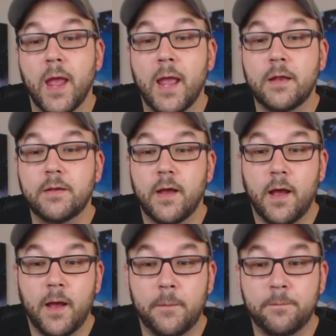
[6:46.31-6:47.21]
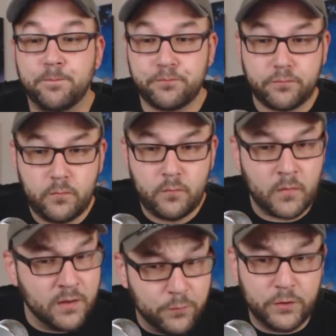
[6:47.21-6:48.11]
And
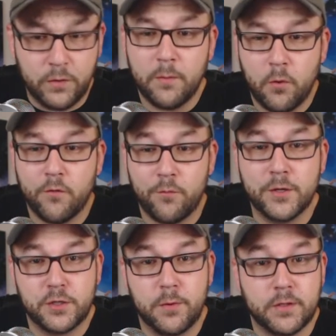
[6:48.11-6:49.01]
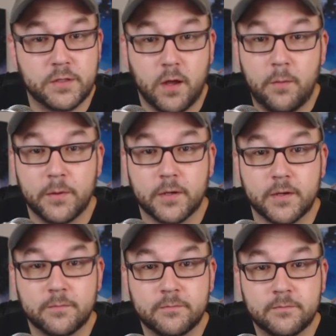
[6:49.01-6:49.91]
if we do get more information about this topic,